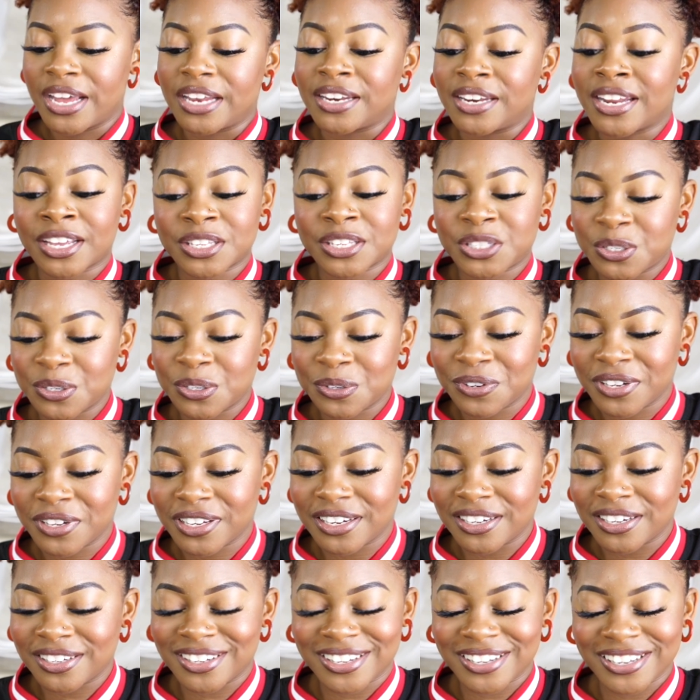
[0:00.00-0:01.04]
Next to
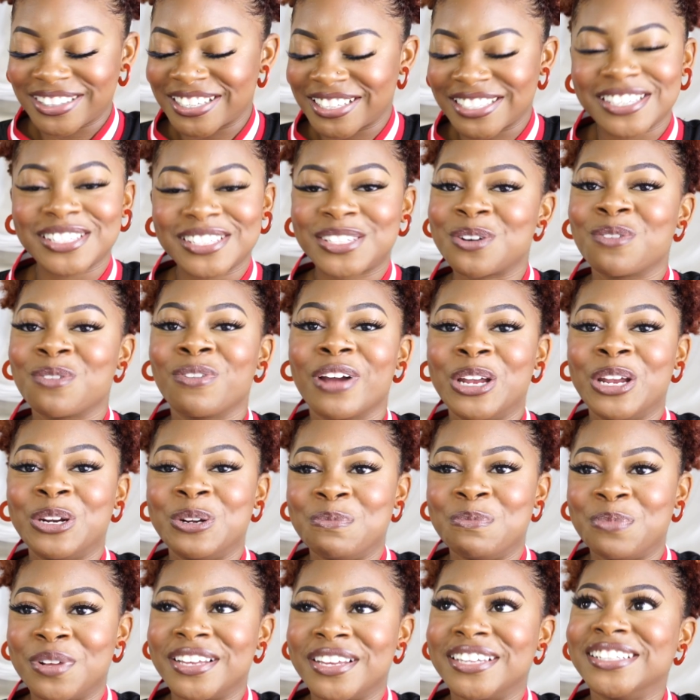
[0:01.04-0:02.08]
it, this is so random,
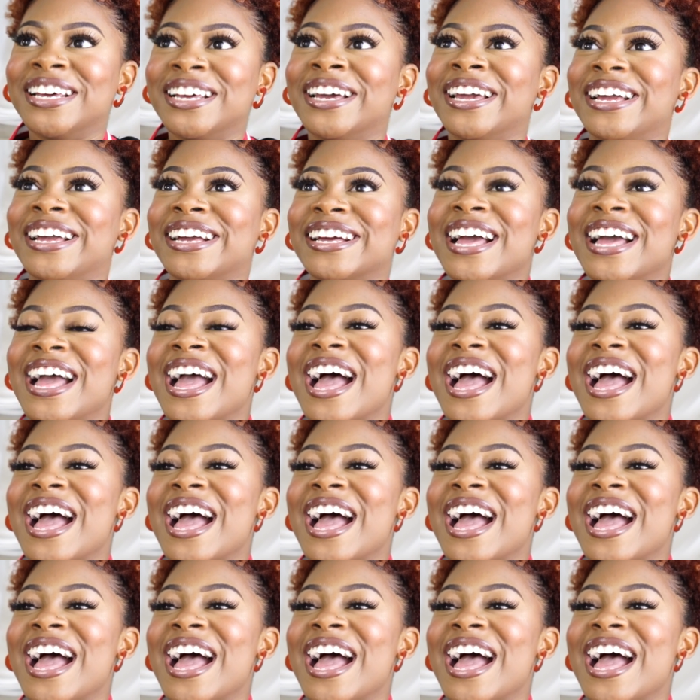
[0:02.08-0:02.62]
but like